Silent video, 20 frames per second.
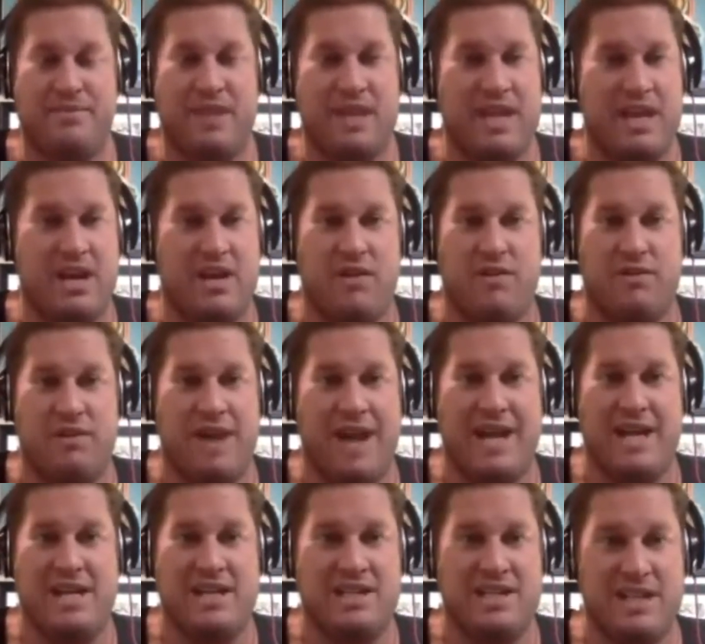you know,
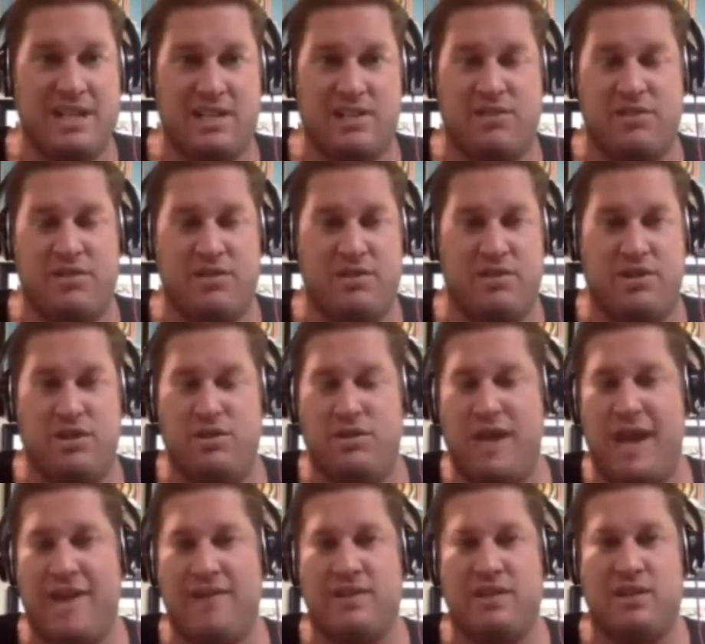96 through
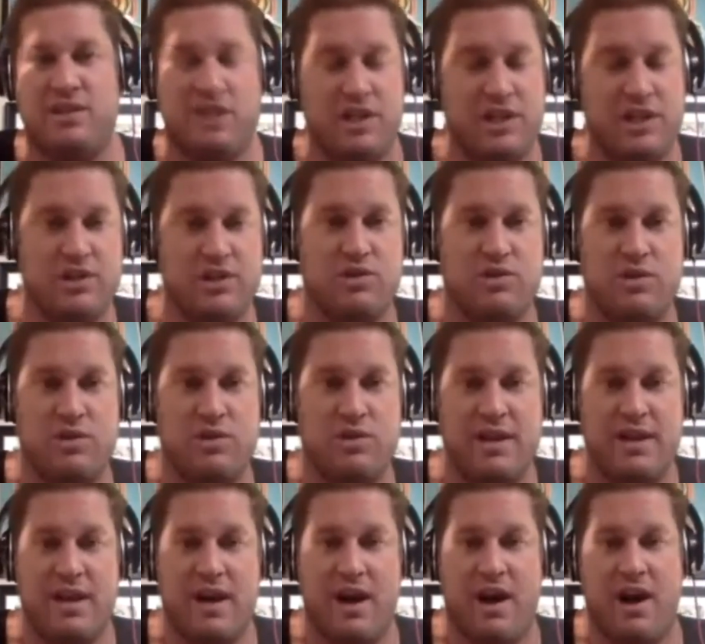2002
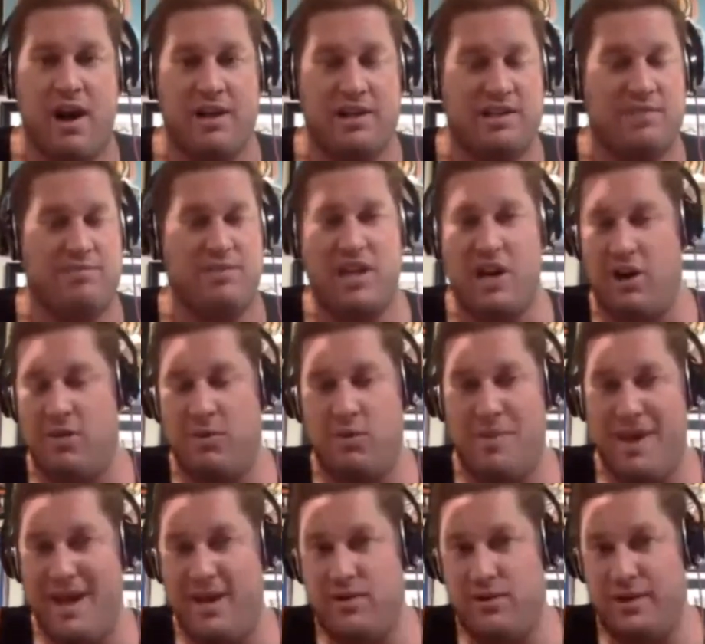on some terrible
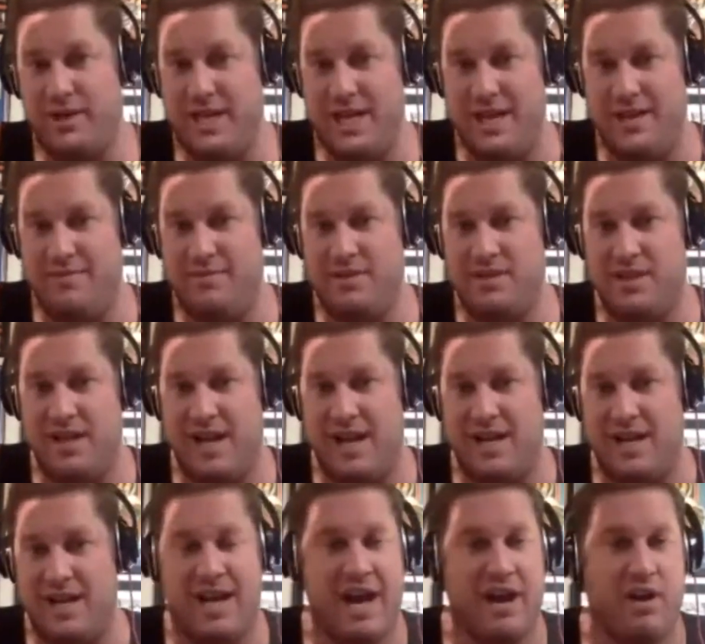Bengal teams
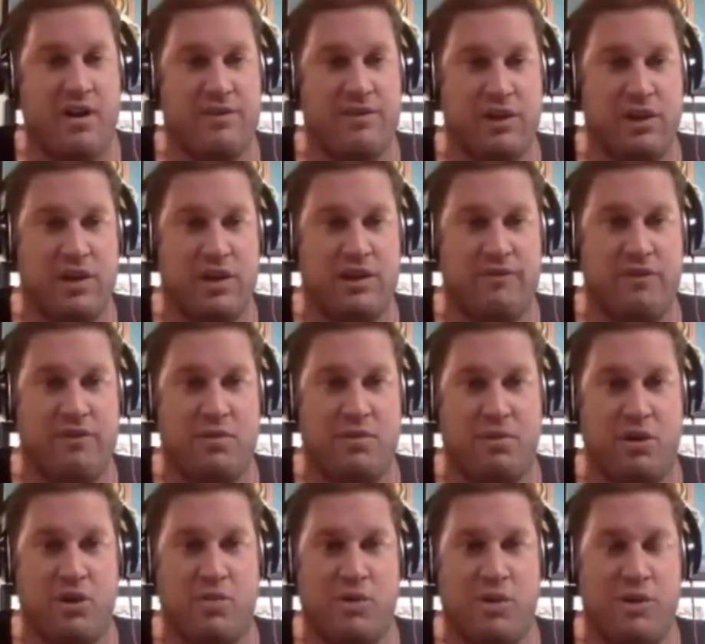and got overlooked for the
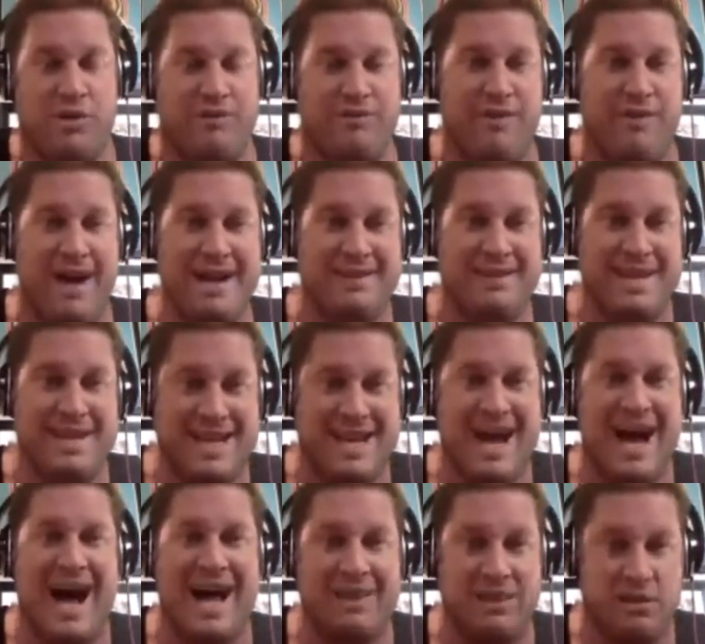Pro Bowl and finally
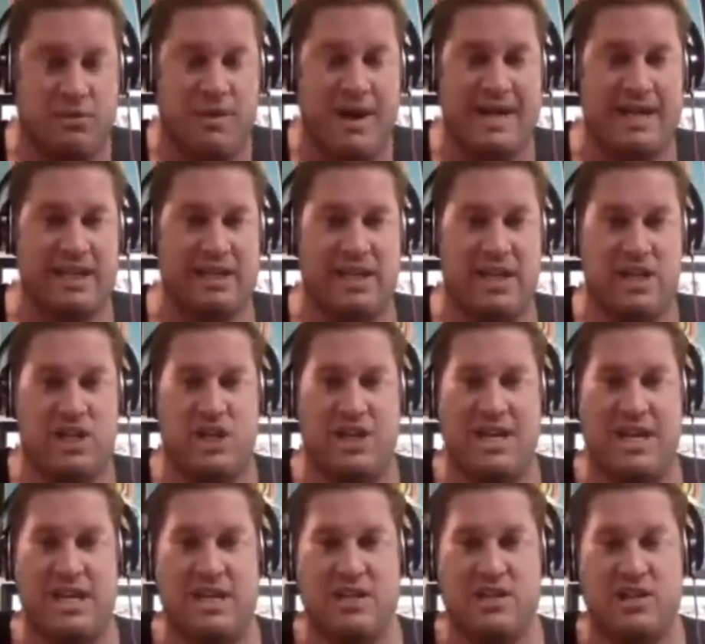got the recognition
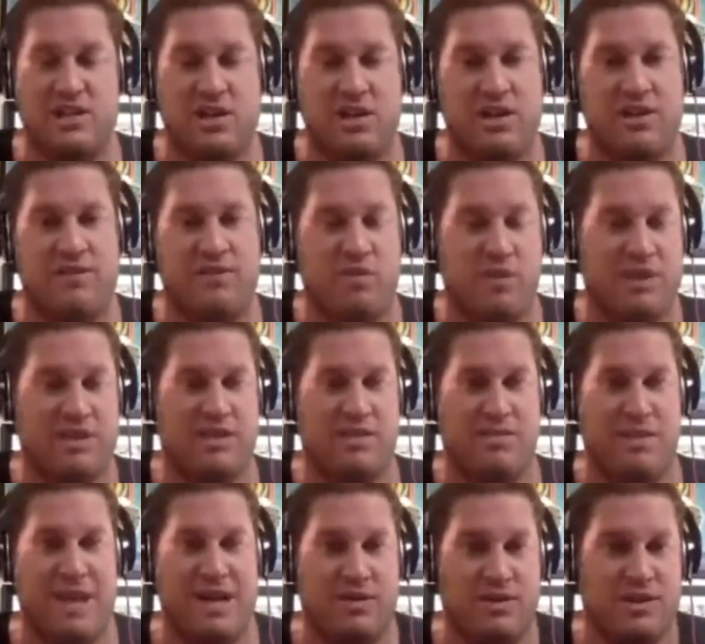he deserved once the
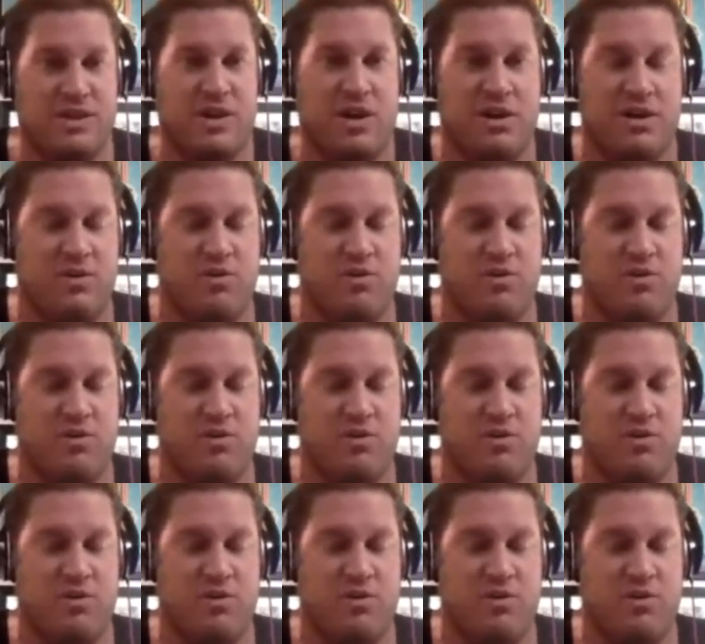Bengals started